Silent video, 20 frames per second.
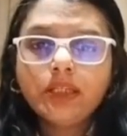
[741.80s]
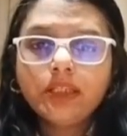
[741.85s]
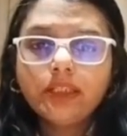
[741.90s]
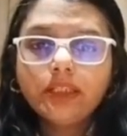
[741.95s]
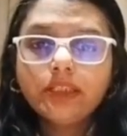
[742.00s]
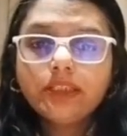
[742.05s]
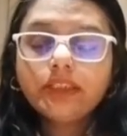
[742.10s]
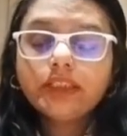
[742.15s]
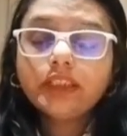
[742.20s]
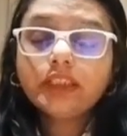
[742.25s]

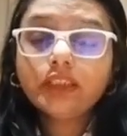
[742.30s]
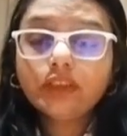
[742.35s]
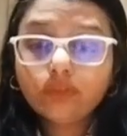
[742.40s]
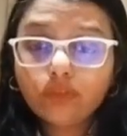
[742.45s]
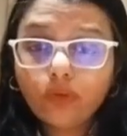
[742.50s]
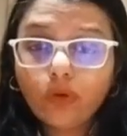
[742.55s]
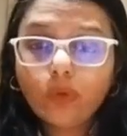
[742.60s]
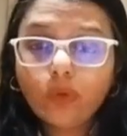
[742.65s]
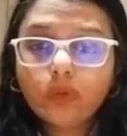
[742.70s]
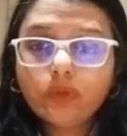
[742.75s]
It
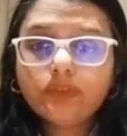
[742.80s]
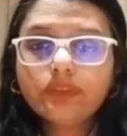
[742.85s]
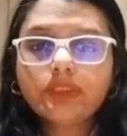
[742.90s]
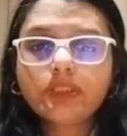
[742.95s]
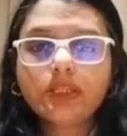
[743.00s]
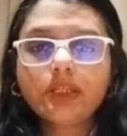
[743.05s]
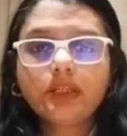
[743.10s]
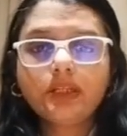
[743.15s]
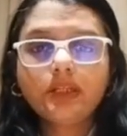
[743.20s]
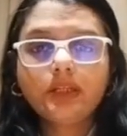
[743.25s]

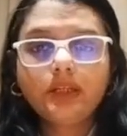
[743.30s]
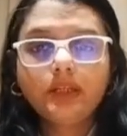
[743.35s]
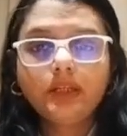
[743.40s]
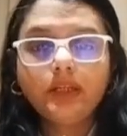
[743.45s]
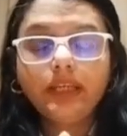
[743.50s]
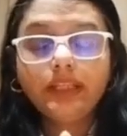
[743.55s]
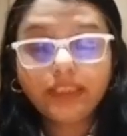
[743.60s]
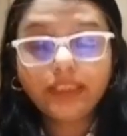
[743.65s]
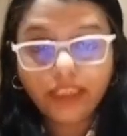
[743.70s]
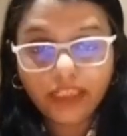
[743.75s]
involves
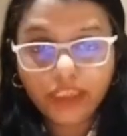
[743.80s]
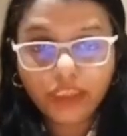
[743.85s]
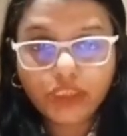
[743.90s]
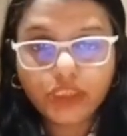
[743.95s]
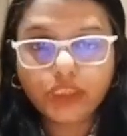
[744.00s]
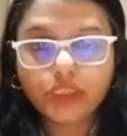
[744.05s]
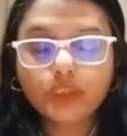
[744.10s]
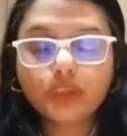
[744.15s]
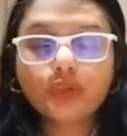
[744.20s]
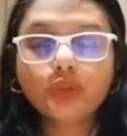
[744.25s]
an
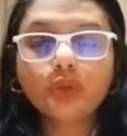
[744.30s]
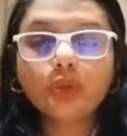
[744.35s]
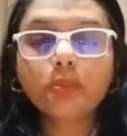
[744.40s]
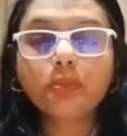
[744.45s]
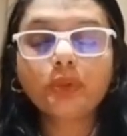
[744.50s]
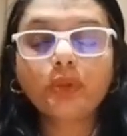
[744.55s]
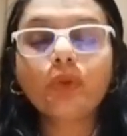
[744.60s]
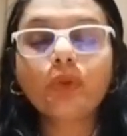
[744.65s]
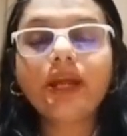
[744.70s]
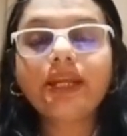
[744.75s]
agent who
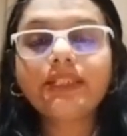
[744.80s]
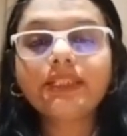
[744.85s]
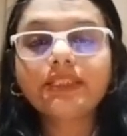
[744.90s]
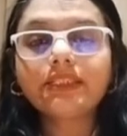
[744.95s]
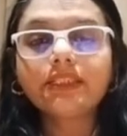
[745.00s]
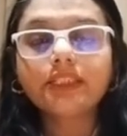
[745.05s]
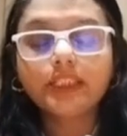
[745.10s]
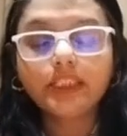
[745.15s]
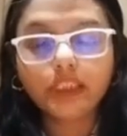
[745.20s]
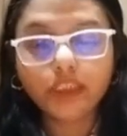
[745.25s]
provides
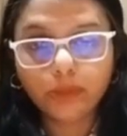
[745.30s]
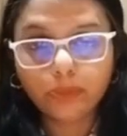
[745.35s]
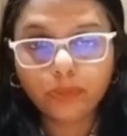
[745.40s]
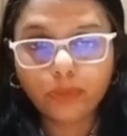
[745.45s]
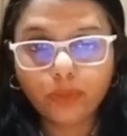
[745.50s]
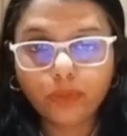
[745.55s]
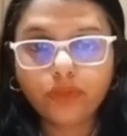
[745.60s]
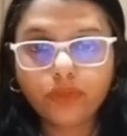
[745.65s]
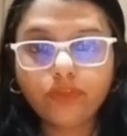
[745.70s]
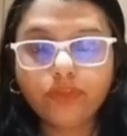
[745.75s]
the
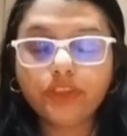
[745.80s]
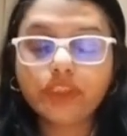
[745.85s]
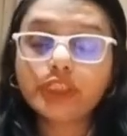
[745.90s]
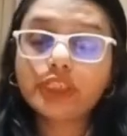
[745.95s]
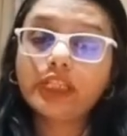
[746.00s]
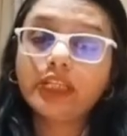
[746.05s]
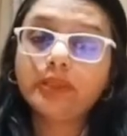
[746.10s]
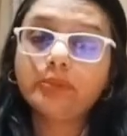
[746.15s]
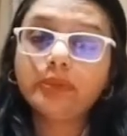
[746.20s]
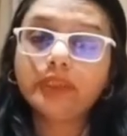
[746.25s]
input, which
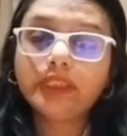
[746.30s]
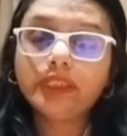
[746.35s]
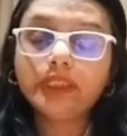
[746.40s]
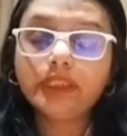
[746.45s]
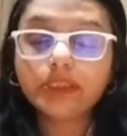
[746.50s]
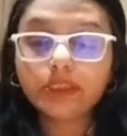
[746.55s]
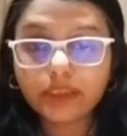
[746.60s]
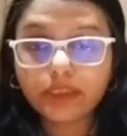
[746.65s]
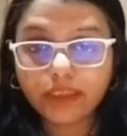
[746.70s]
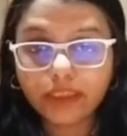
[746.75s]
can be
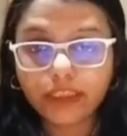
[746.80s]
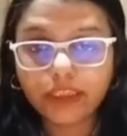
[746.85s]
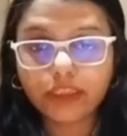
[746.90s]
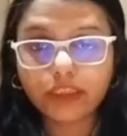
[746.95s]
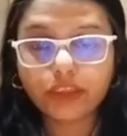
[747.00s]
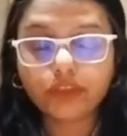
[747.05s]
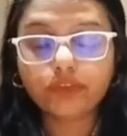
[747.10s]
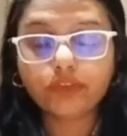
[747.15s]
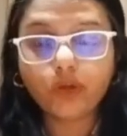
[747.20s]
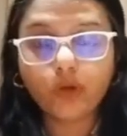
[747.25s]
either
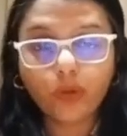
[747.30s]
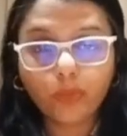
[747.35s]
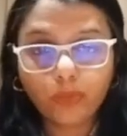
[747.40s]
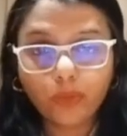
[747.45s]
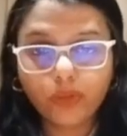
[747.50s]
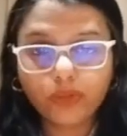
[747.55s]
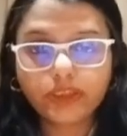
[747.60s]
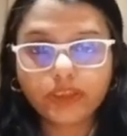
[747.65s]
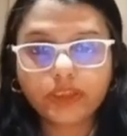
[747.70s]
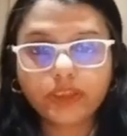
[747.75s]
negative or
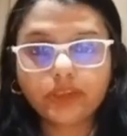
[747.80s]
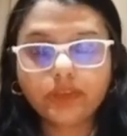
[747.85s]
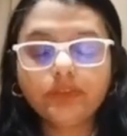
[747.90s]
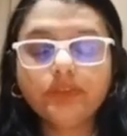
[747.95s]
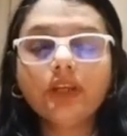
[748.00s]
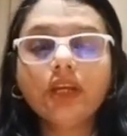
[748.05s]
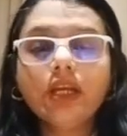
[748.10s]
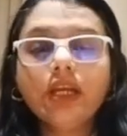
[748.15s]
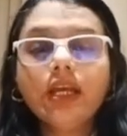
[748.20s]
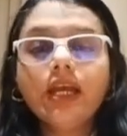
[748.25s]
positive,
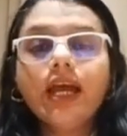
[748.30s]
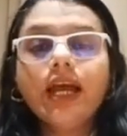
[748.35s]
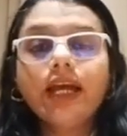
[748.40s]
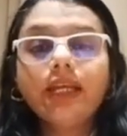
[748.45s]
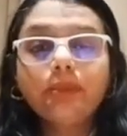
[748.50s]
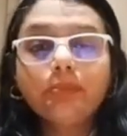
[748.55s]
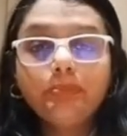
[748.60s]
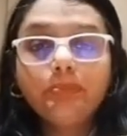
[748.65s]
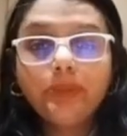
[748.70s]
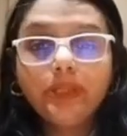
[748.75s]

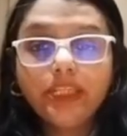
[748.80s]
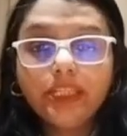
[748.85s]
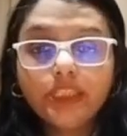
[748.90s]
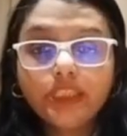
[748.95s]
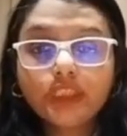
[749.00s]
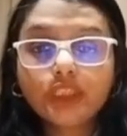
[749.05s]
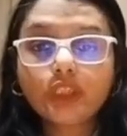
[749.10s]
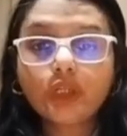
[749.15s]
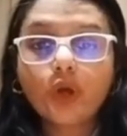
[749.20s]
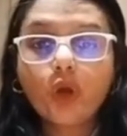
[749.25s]
and
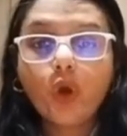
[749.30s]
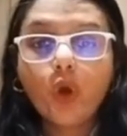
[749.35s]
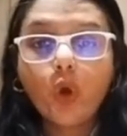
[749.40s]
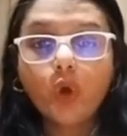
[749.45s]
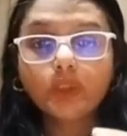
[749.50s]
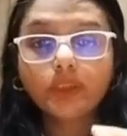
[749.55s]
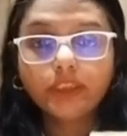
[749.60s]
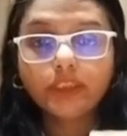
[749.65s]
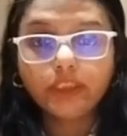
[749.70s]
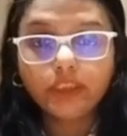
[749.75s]
based
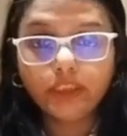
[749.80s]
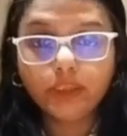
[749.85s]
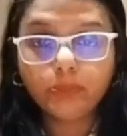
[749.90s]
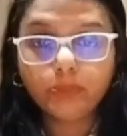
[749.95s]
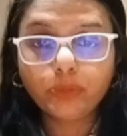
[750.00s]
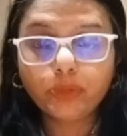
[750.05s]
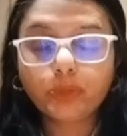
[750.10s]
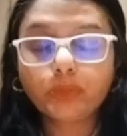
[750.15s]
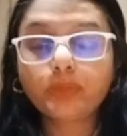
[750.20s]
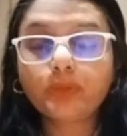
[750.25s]
on the
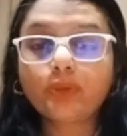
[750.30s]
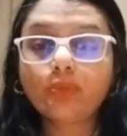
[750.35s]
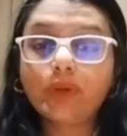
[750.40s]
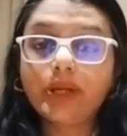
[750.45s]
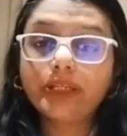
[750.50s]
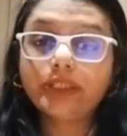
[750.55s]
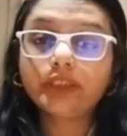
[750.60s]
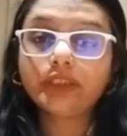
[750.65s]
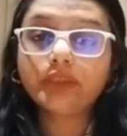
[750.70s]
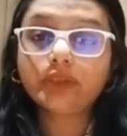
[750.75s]
input
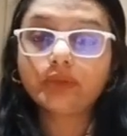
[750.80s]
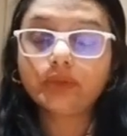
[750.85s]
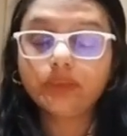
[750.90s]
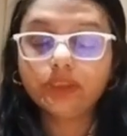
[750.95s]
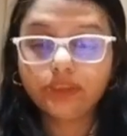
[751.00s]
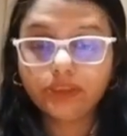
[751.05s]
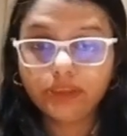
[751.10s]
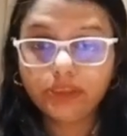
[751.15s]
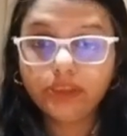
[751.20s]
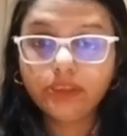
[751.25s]
provided to the
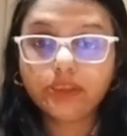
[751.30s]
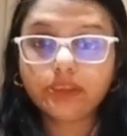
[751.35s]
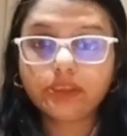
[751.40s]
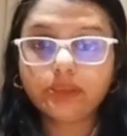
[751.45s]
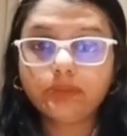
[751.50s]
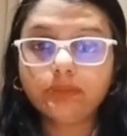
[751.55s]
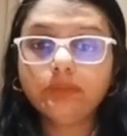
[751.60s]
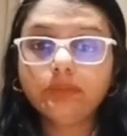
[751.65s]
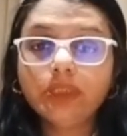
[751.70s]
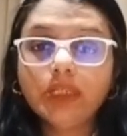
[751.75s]

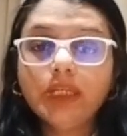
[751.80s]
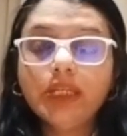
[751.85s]
system